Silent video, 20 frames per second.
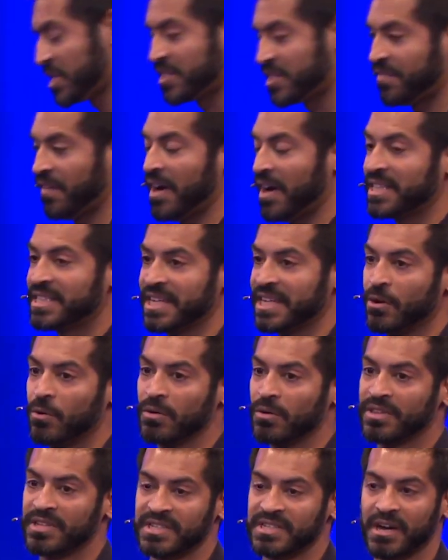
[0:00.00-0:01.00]
just fighting
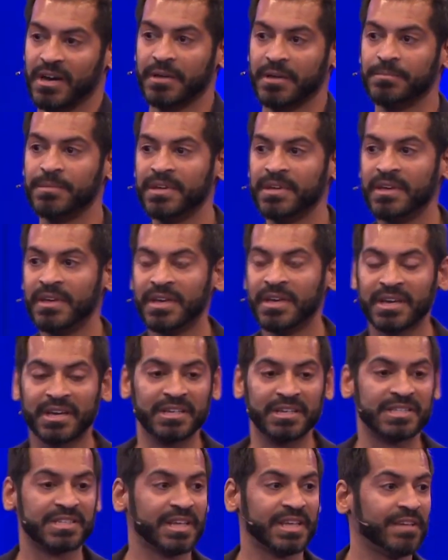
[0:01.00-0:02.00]
all the time,
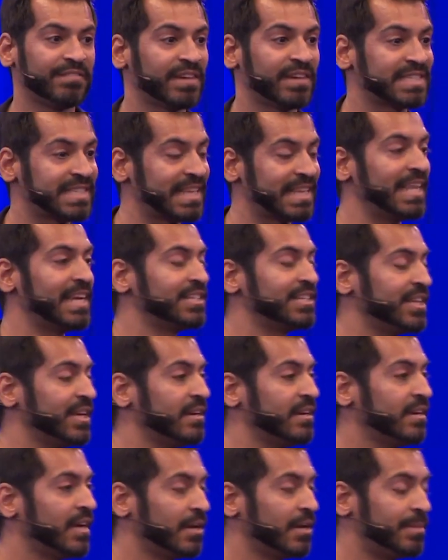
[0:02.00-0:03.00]
because if I said that to
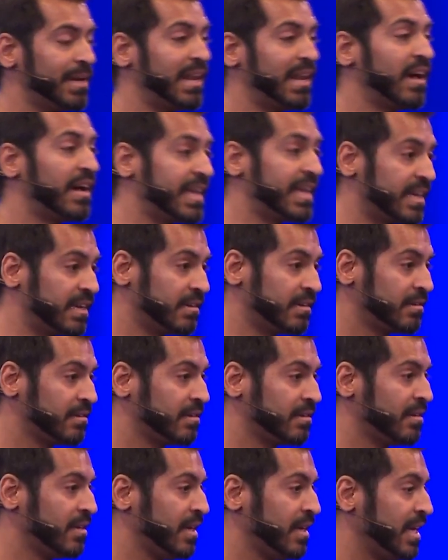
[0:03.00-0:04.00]
you, I'd be lying.
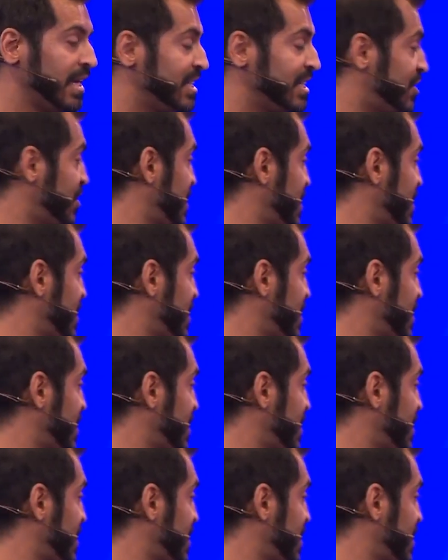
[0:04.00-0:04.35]
It's